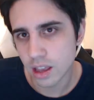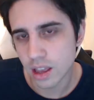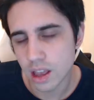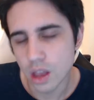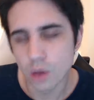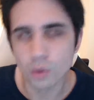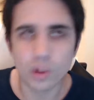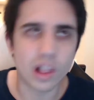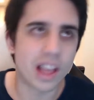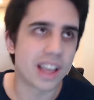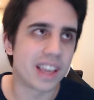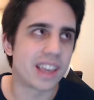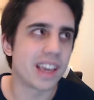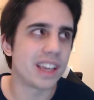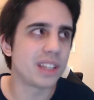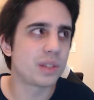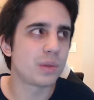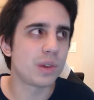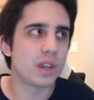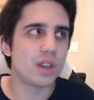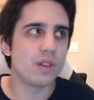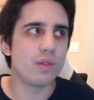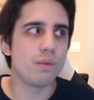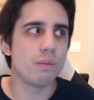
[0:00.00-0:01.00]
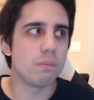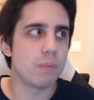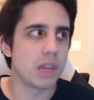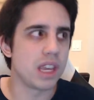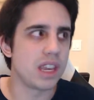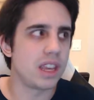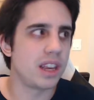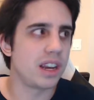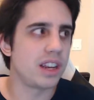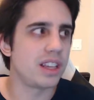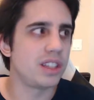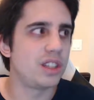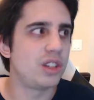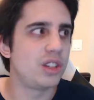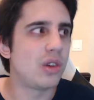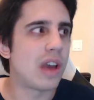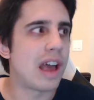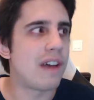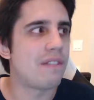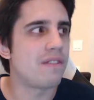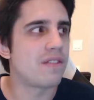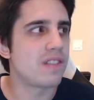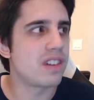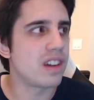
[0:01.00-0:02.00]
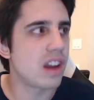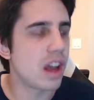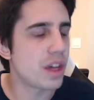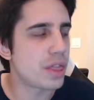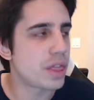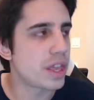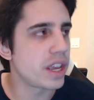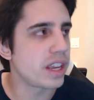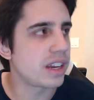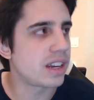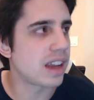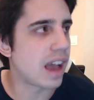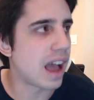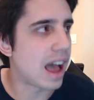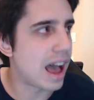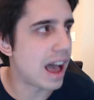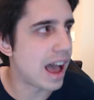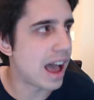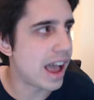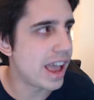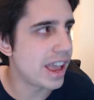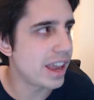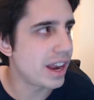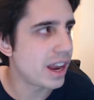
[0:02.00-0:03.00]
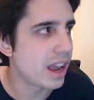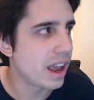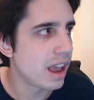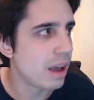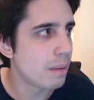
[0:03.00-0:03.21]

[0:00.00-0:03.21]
Well, I guess what you mean is you have nothing to hide